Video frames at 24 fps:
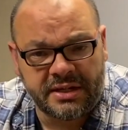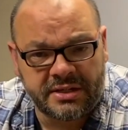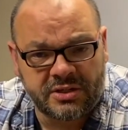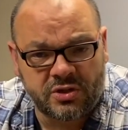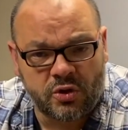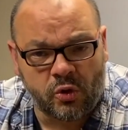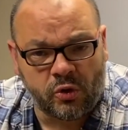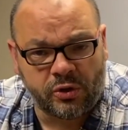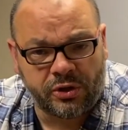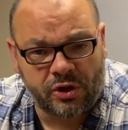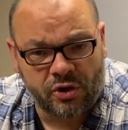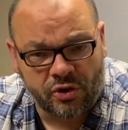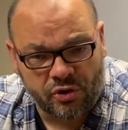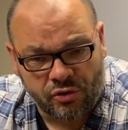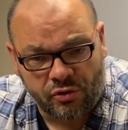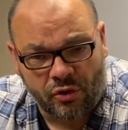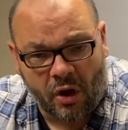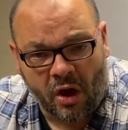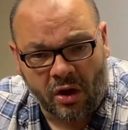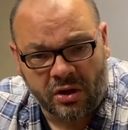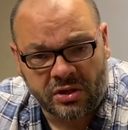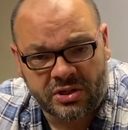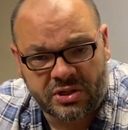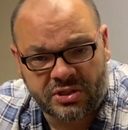It's called
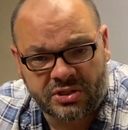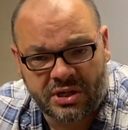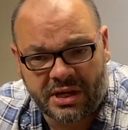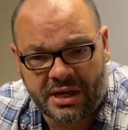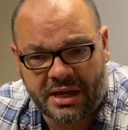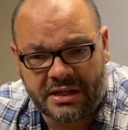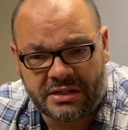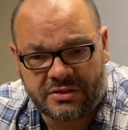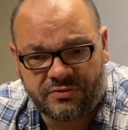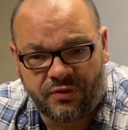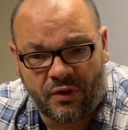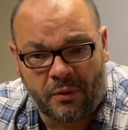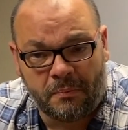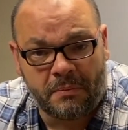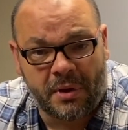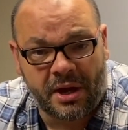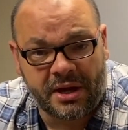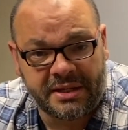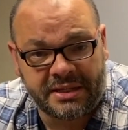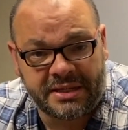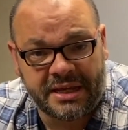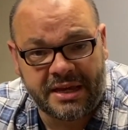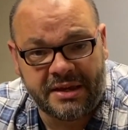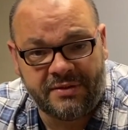Across. It's from my
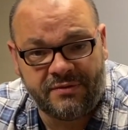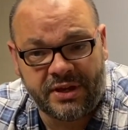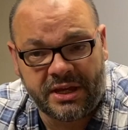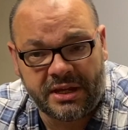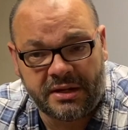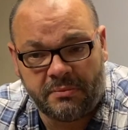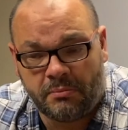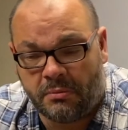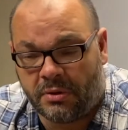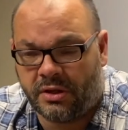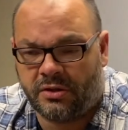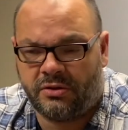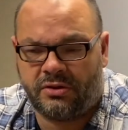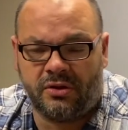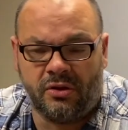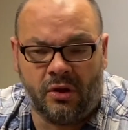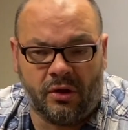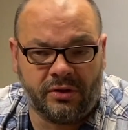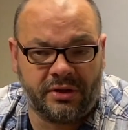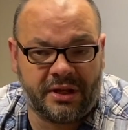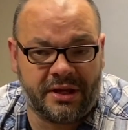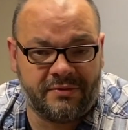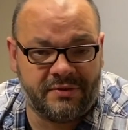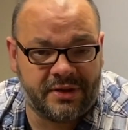DVD,
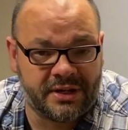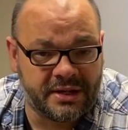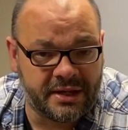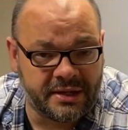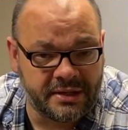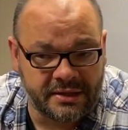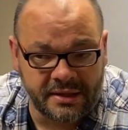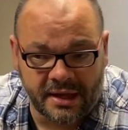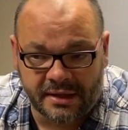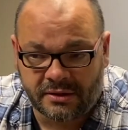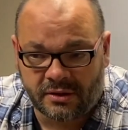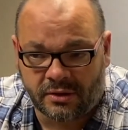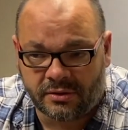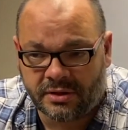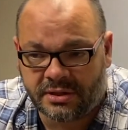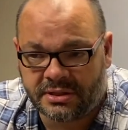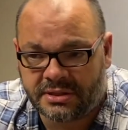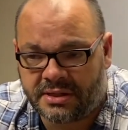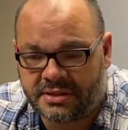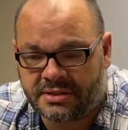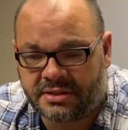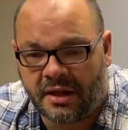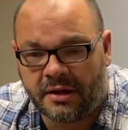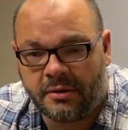not DVD. They don't
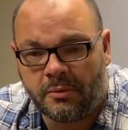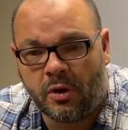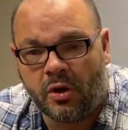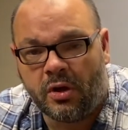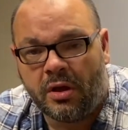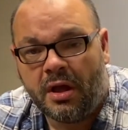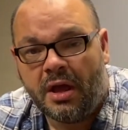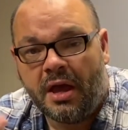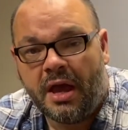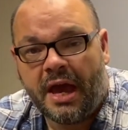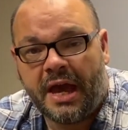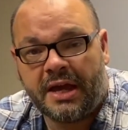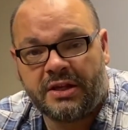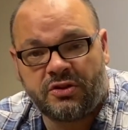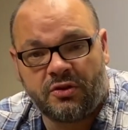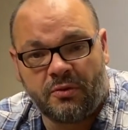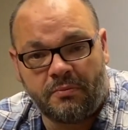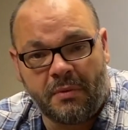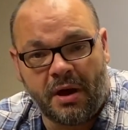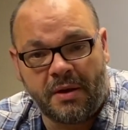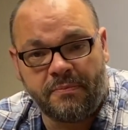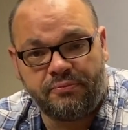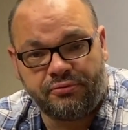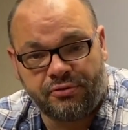exist anymore. It's from
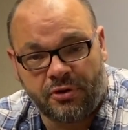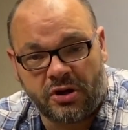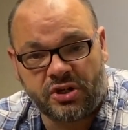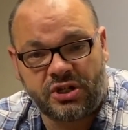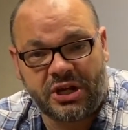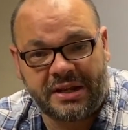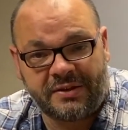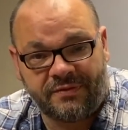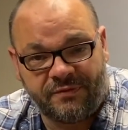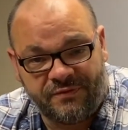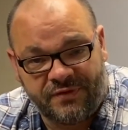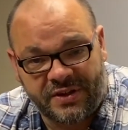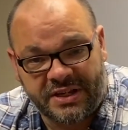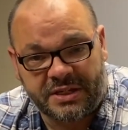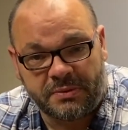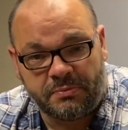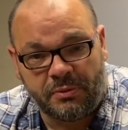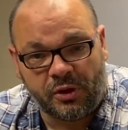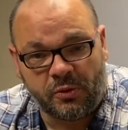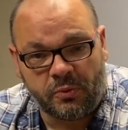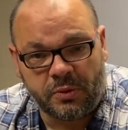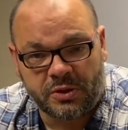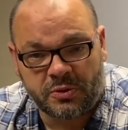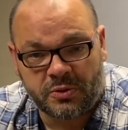my Project
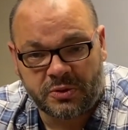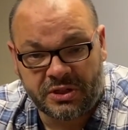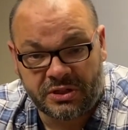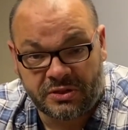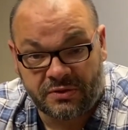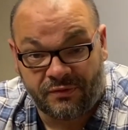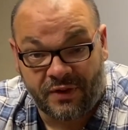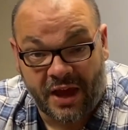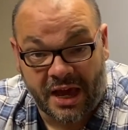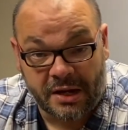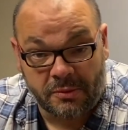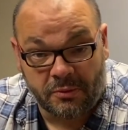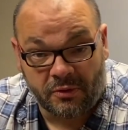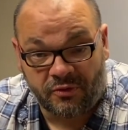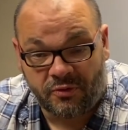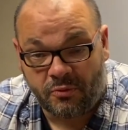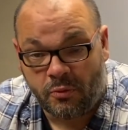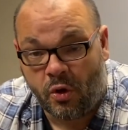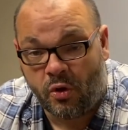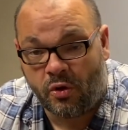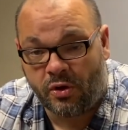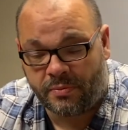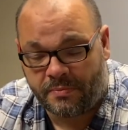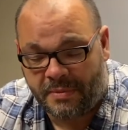Visible, which is available from
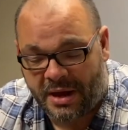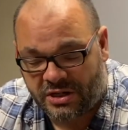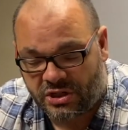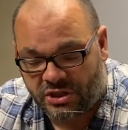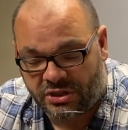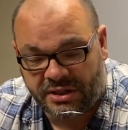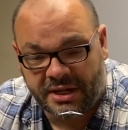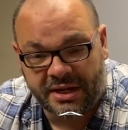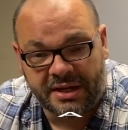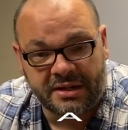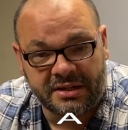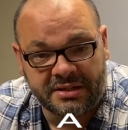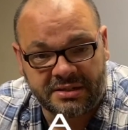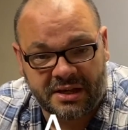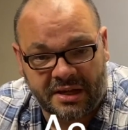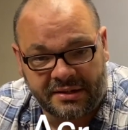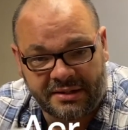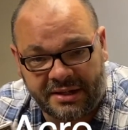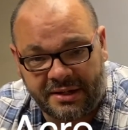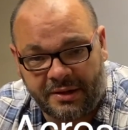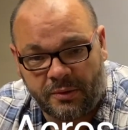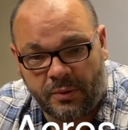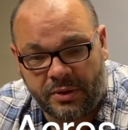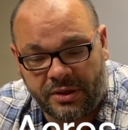all good Magic dealers. I
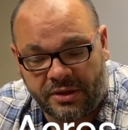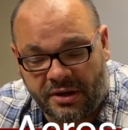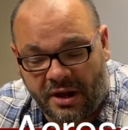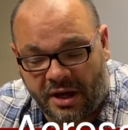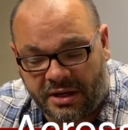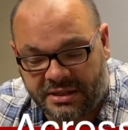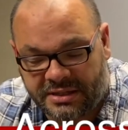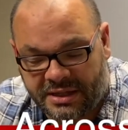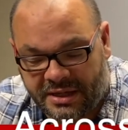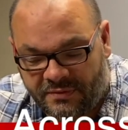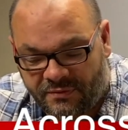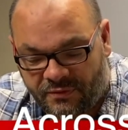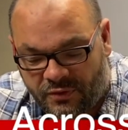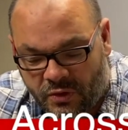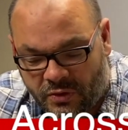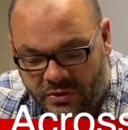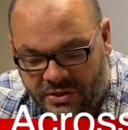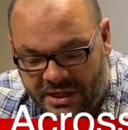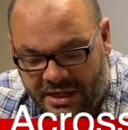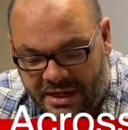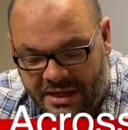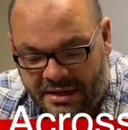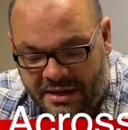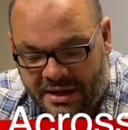did it with the
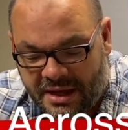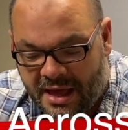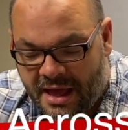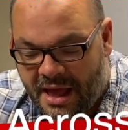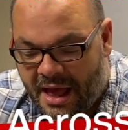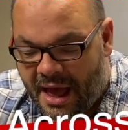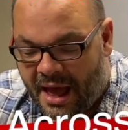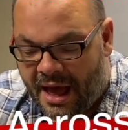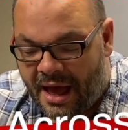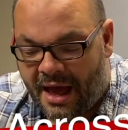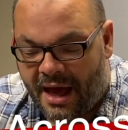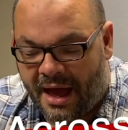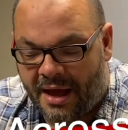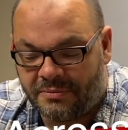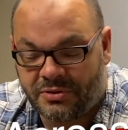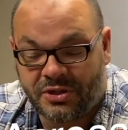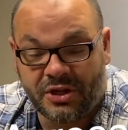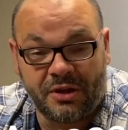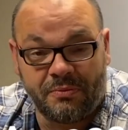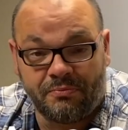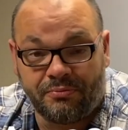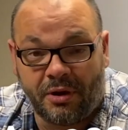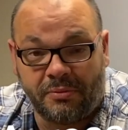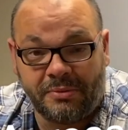1914, um, so
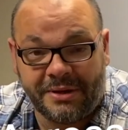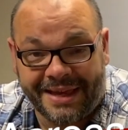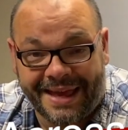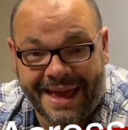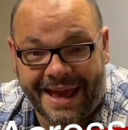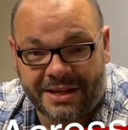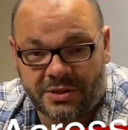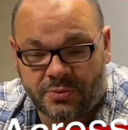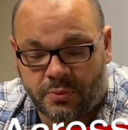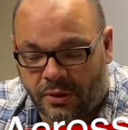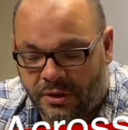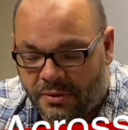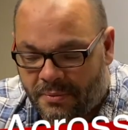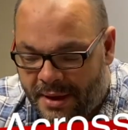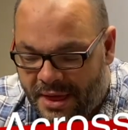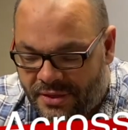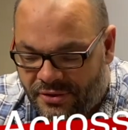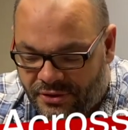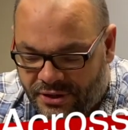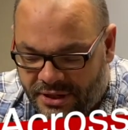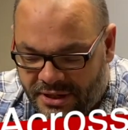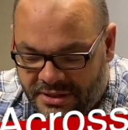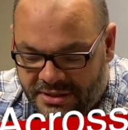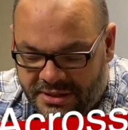you can probably guess what the
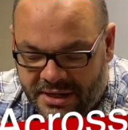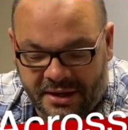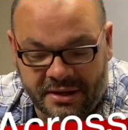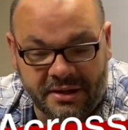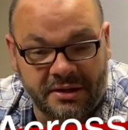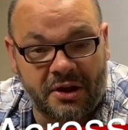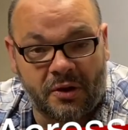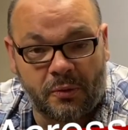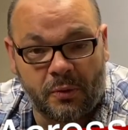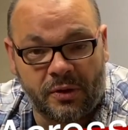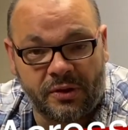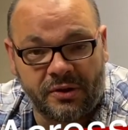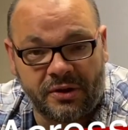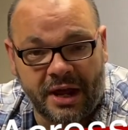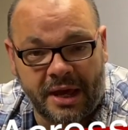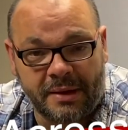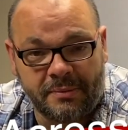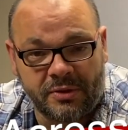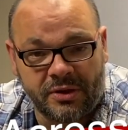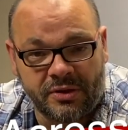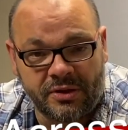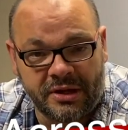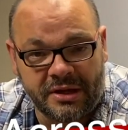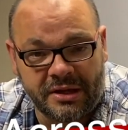method is. Now you know what the
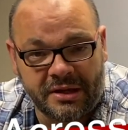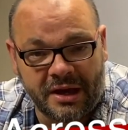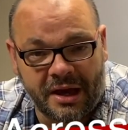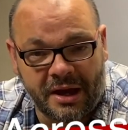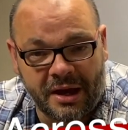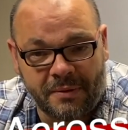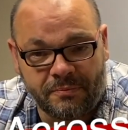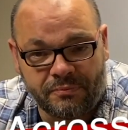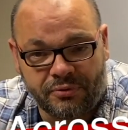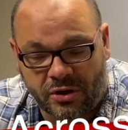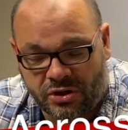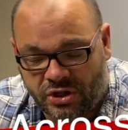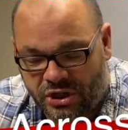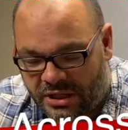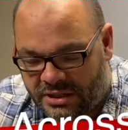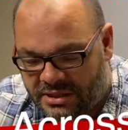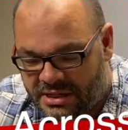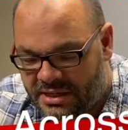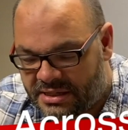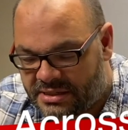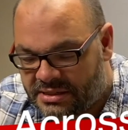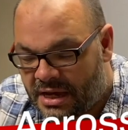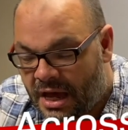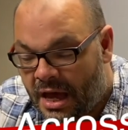name of the uh, project
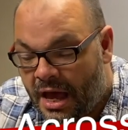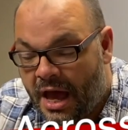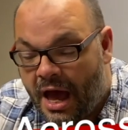is.